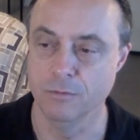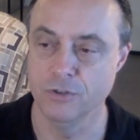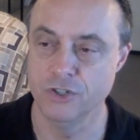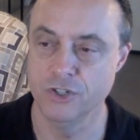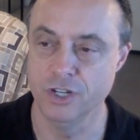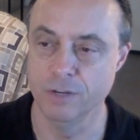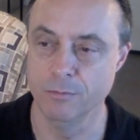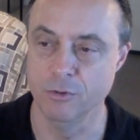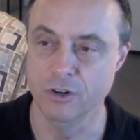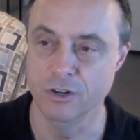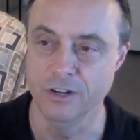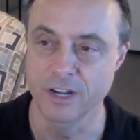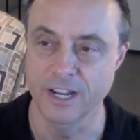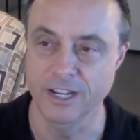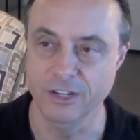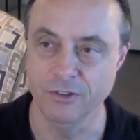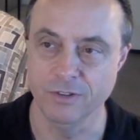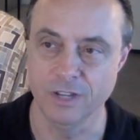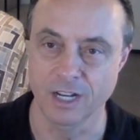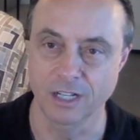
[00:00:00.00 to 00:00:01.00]
shimmer,
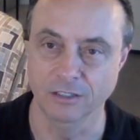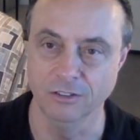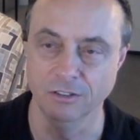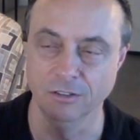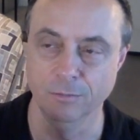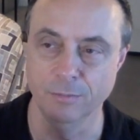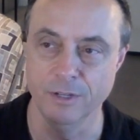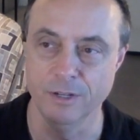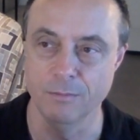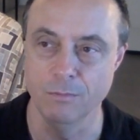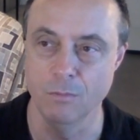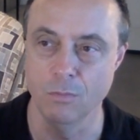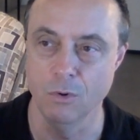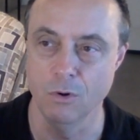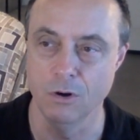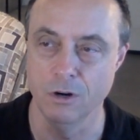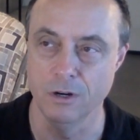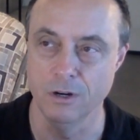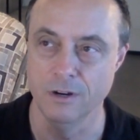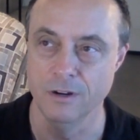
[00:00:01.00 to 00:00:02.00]
and you get a little bit
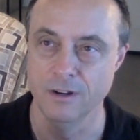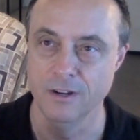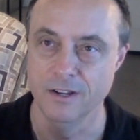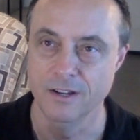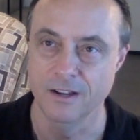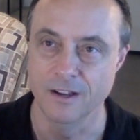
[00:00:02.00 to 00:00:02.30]
more,